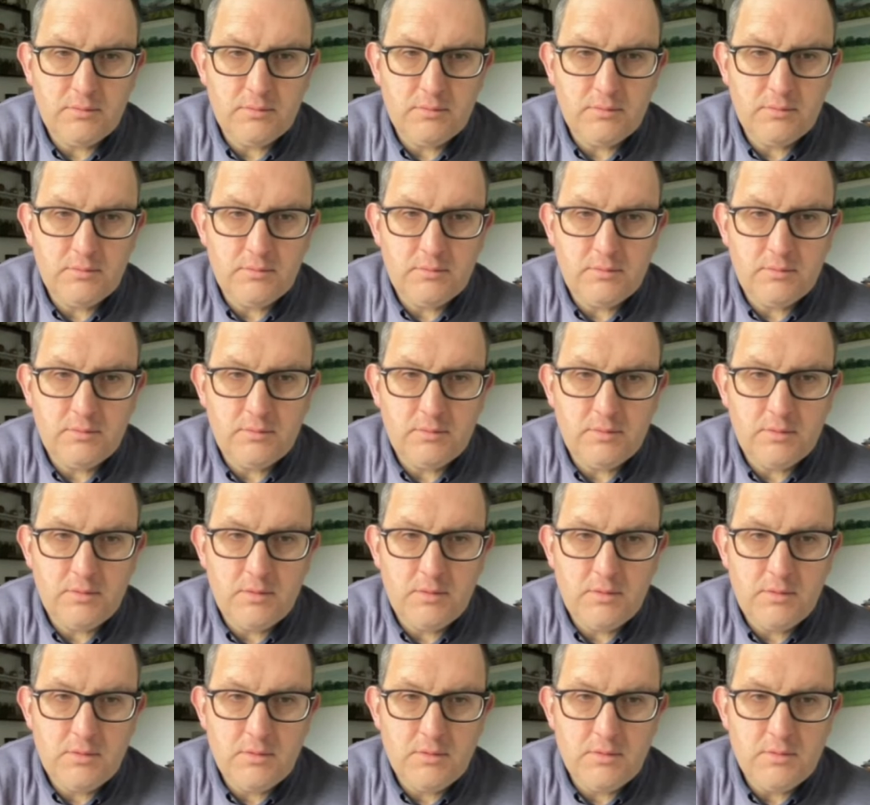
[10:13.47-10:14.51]

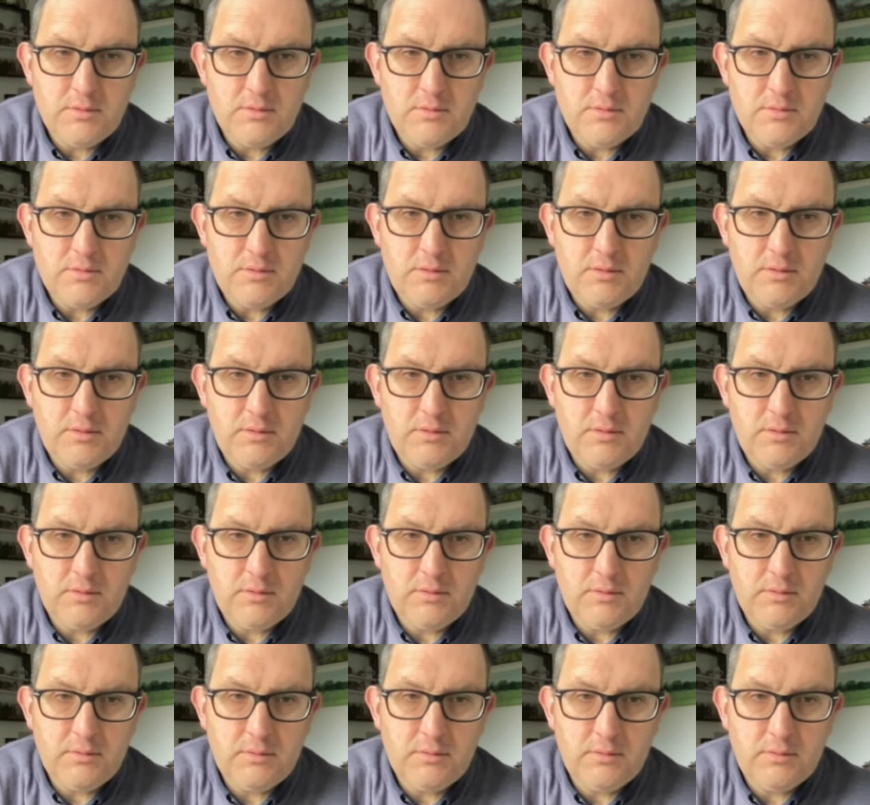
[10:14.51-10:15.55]

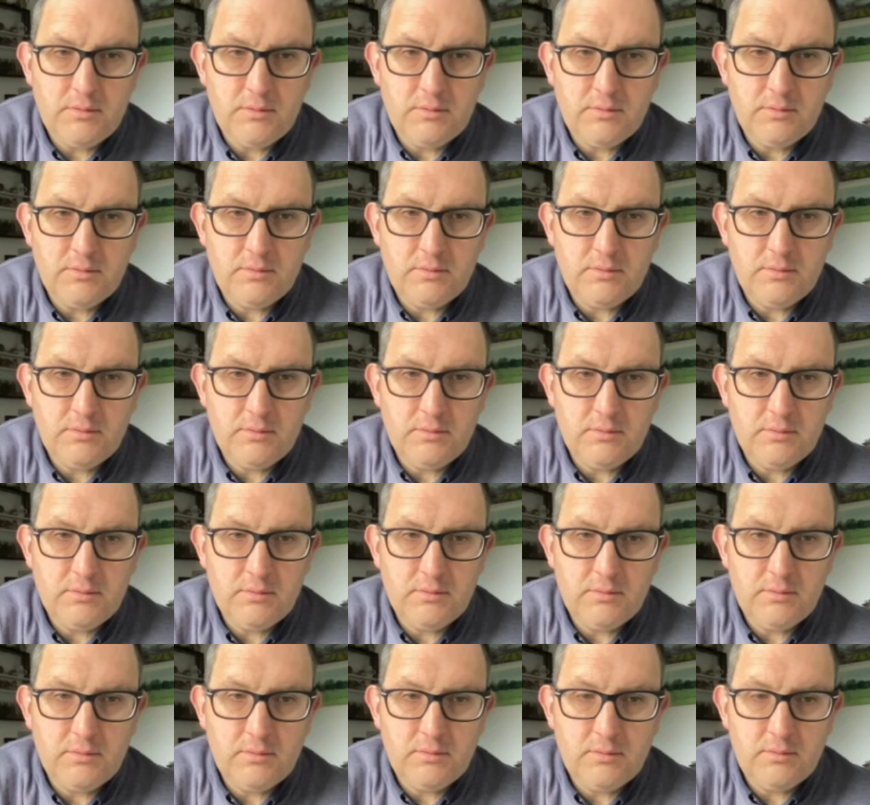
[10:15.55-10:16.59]

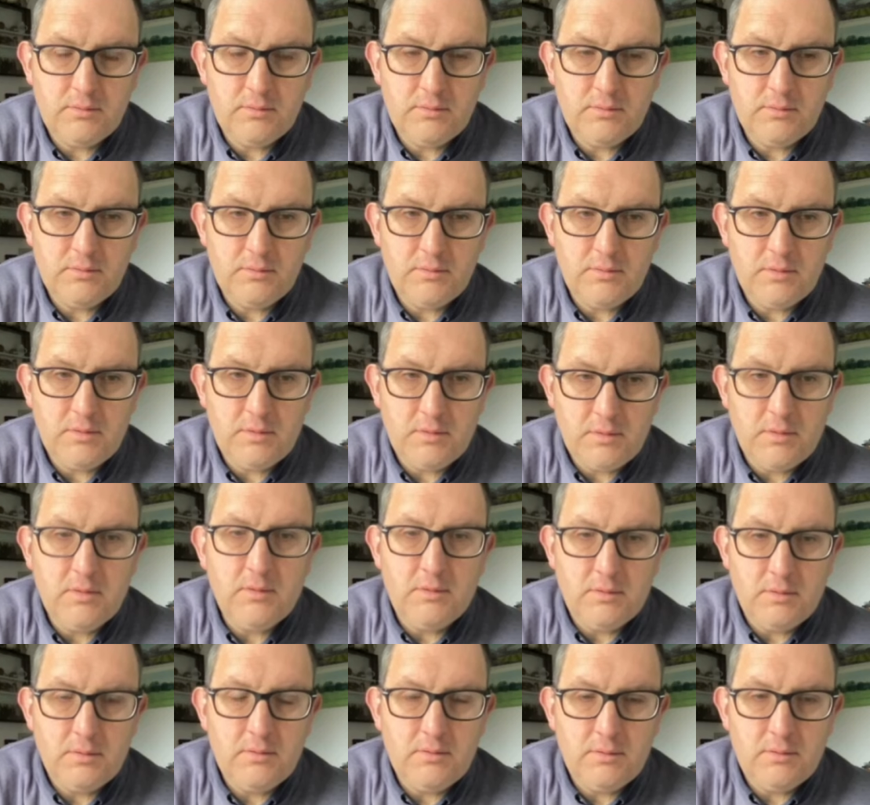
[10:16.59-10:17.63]

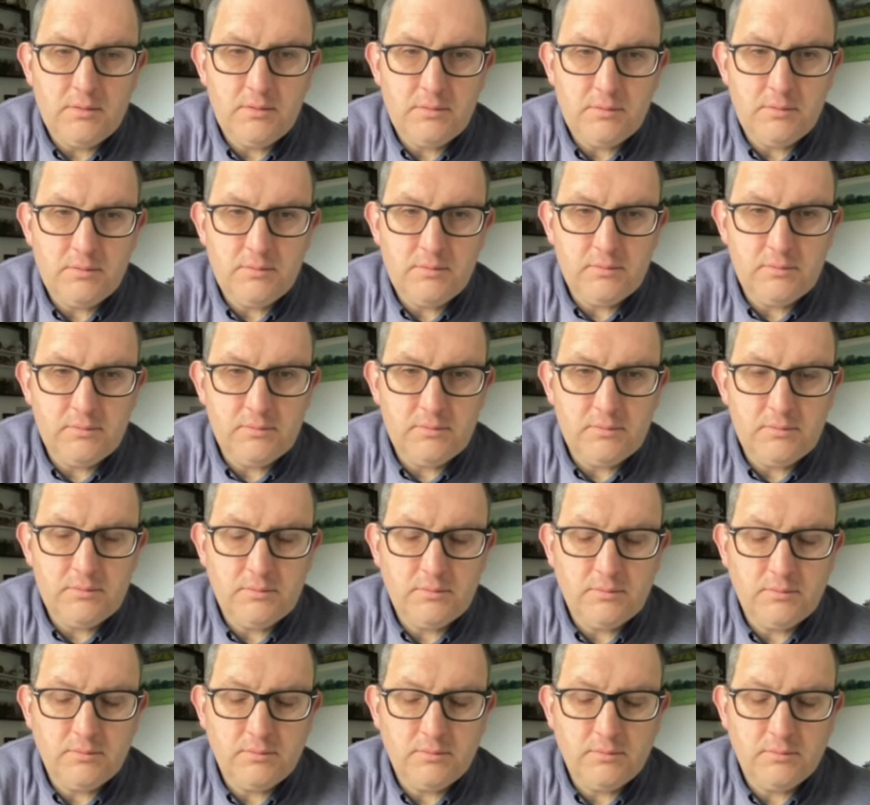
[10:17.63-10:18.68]

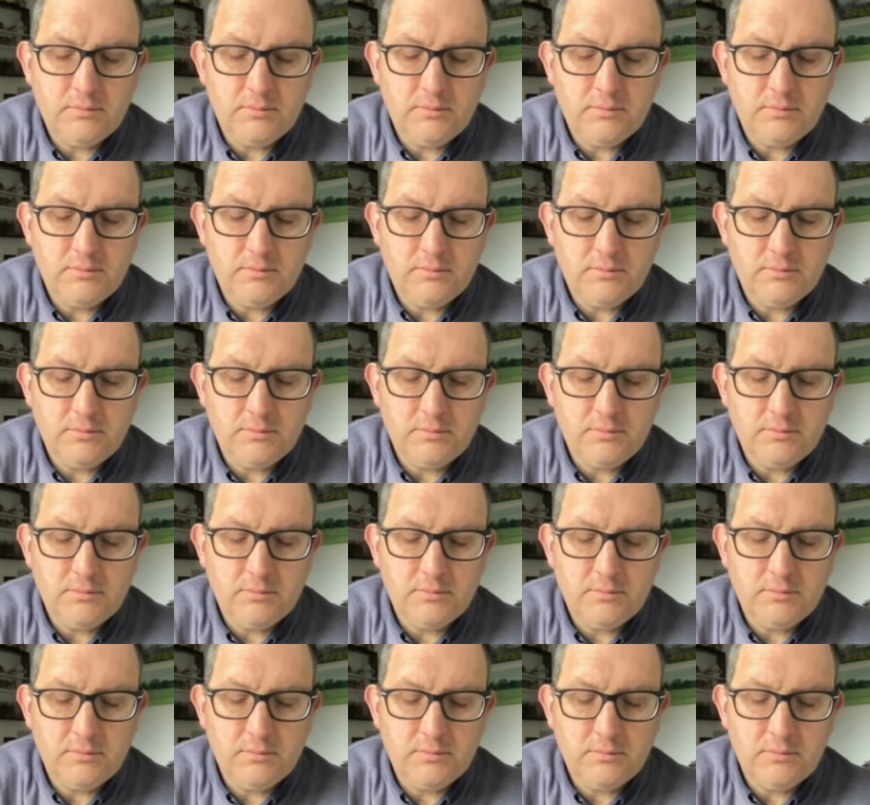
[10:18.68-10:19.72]

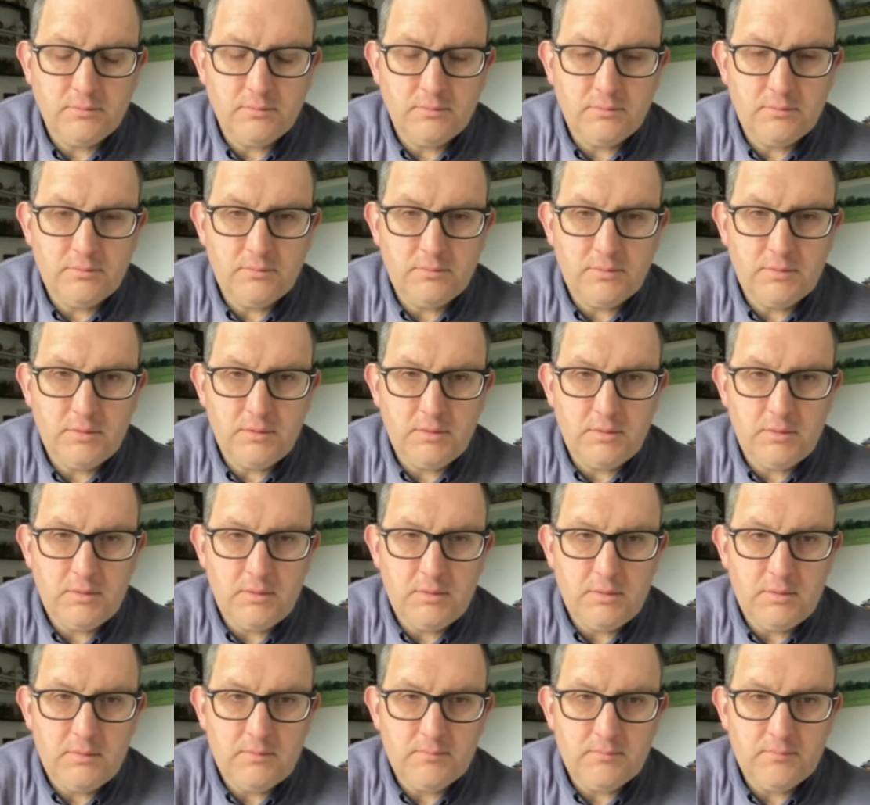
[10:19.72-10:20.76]

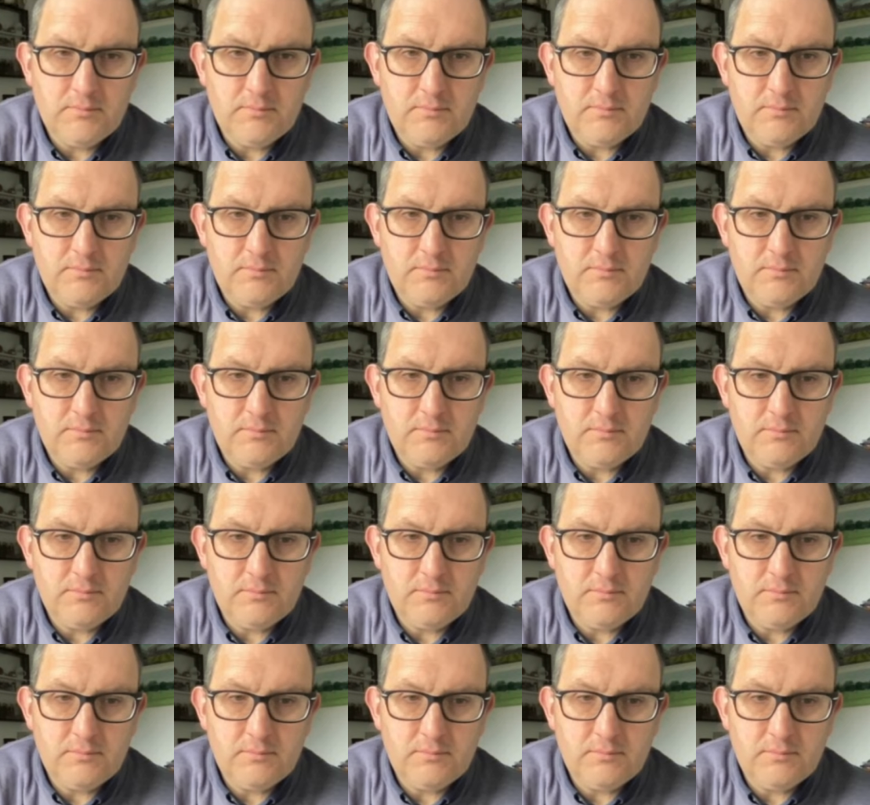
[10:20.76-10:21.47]
(not speaking)